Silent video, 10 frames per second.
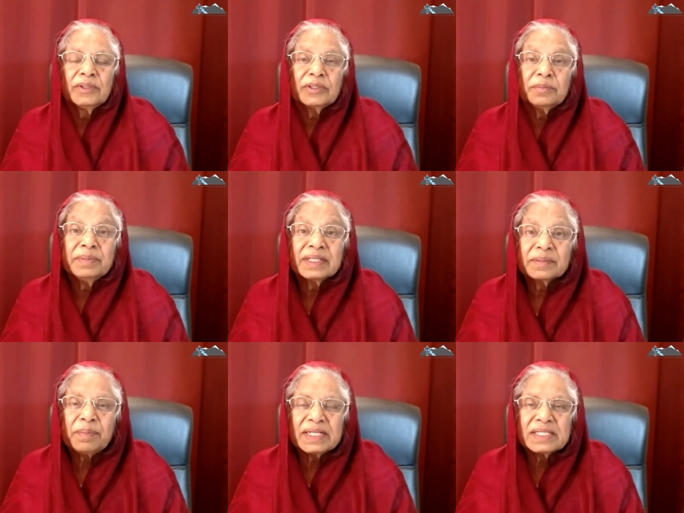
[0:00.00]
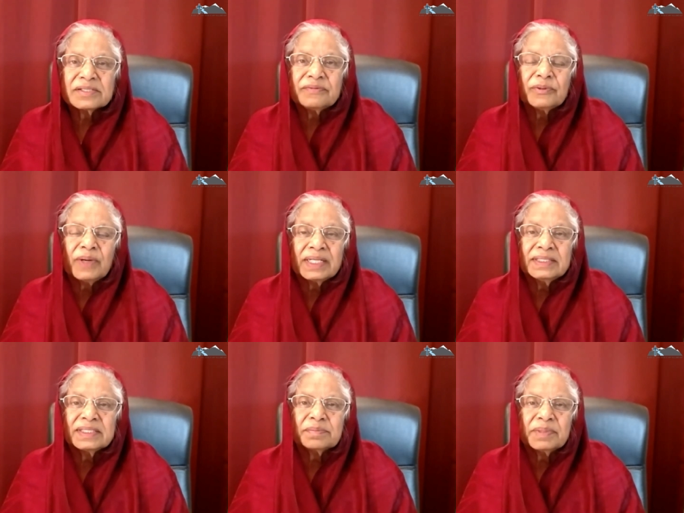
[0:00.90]
not be repulsive to
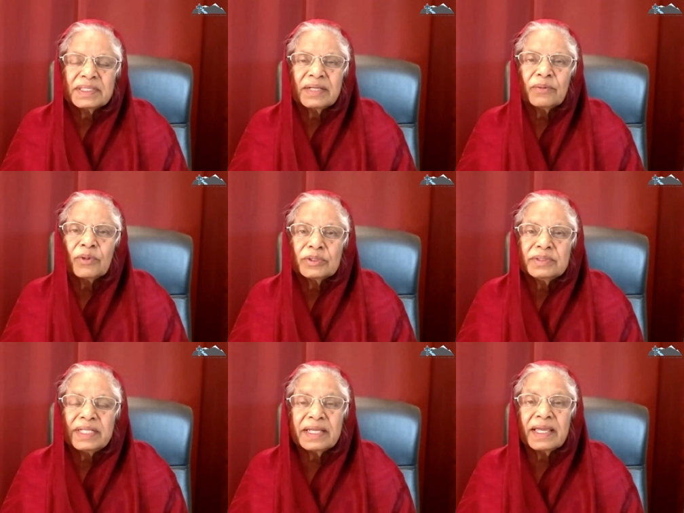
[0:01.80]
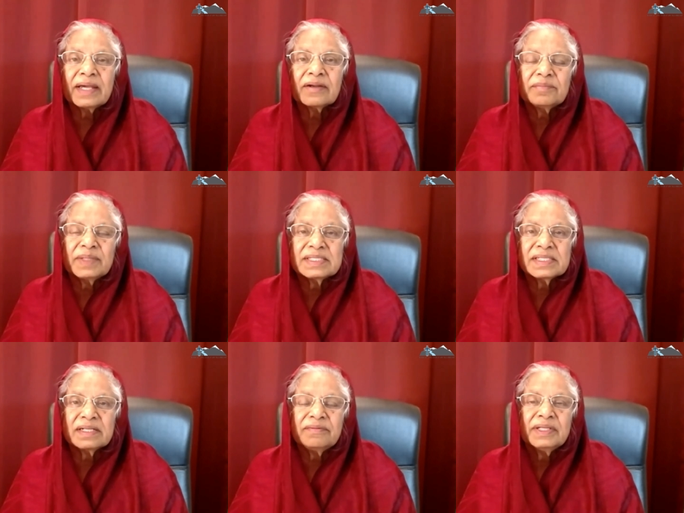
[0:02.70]
others, but I want to take care of
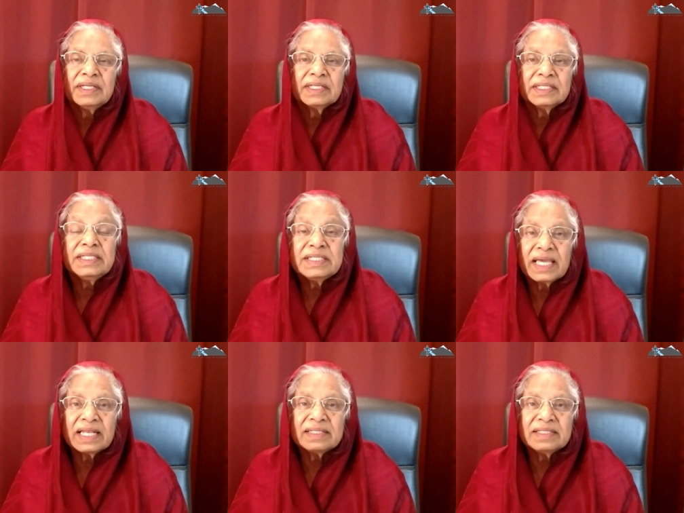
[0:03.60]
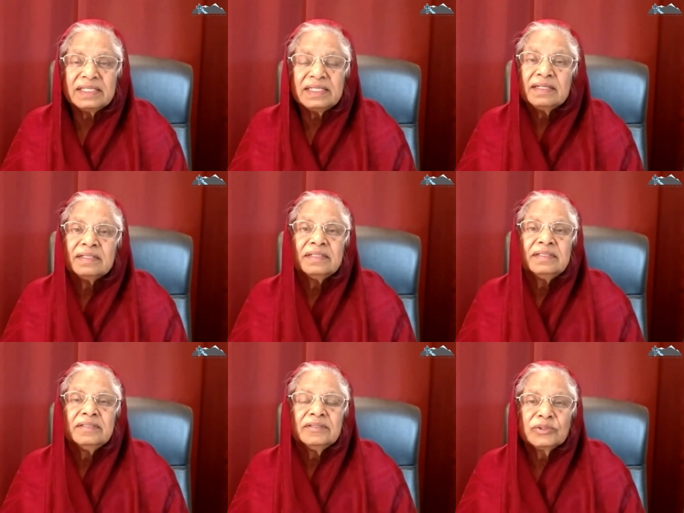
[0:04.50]
myself, eat healthy,
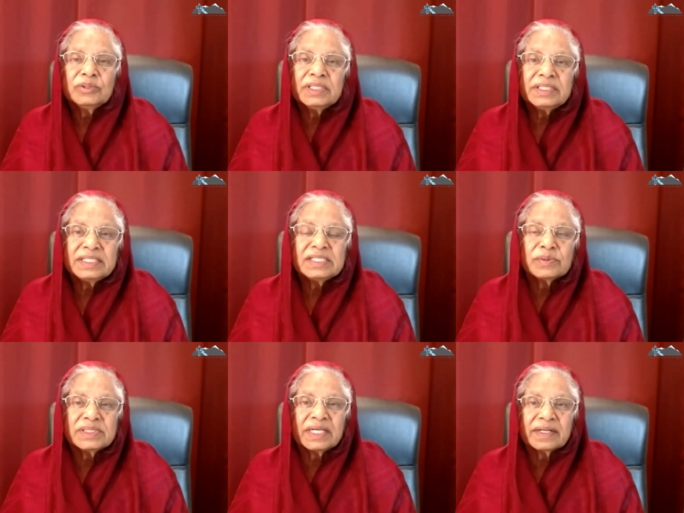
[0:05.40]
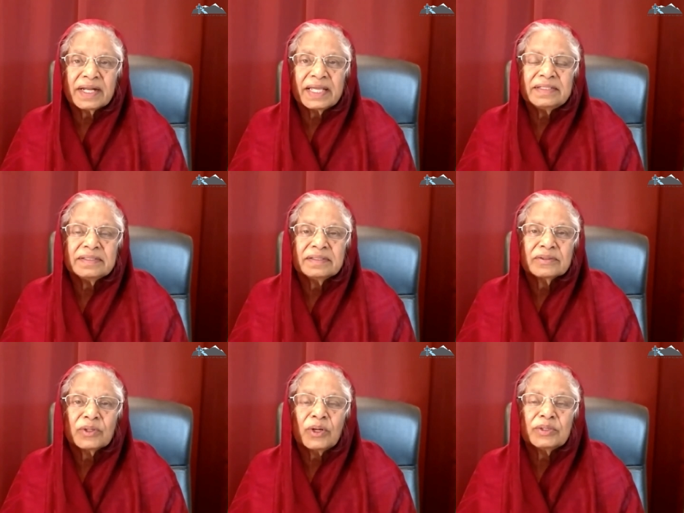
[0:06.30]
do the things which are right,
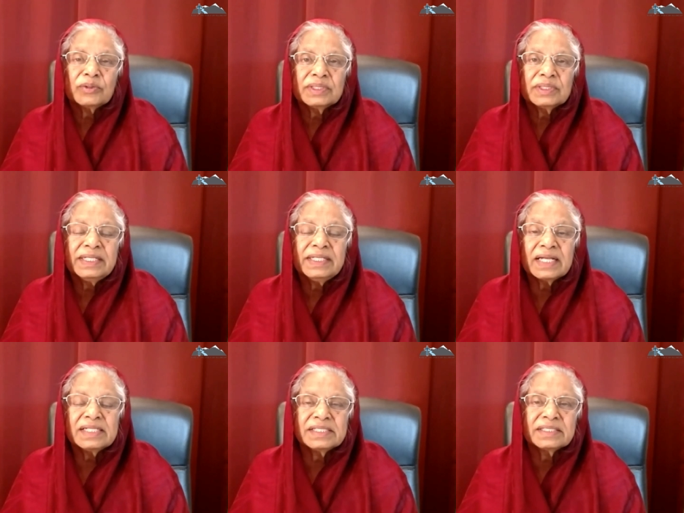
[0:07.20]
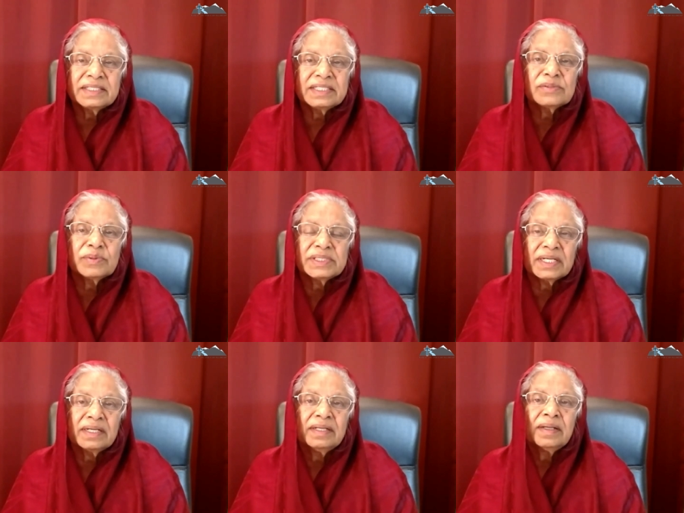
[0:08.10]
not indulge in things which
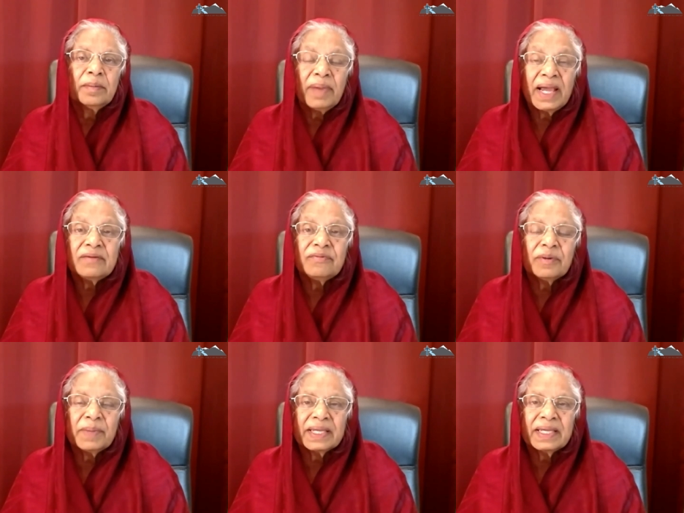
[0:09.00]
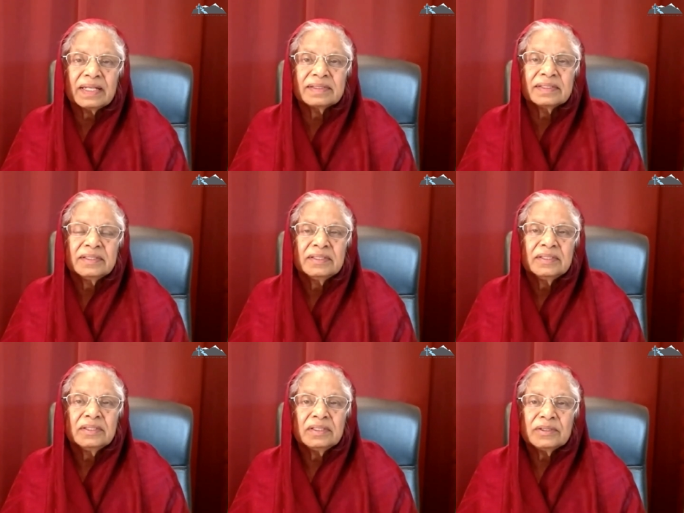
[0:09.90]
are bad for my health.
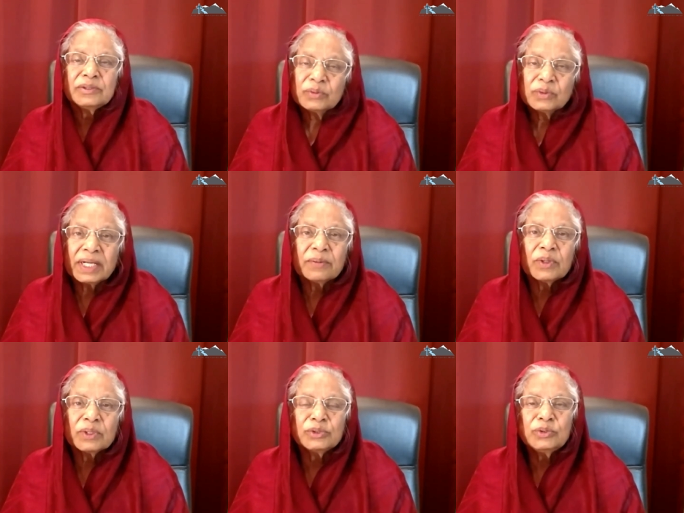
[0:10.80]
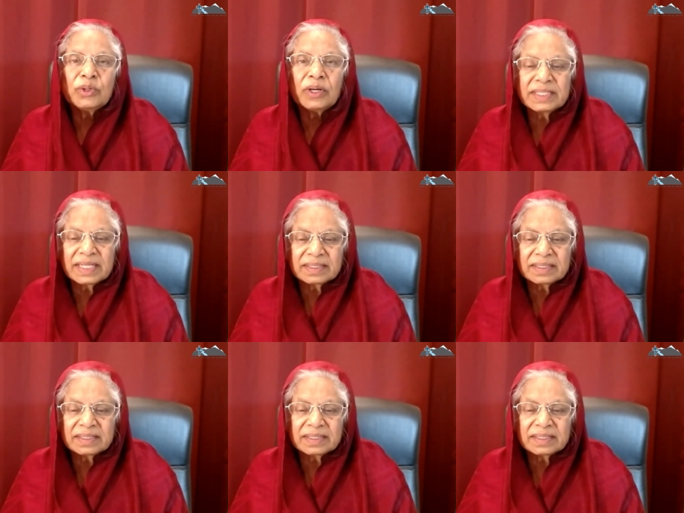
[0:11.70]
I want to do all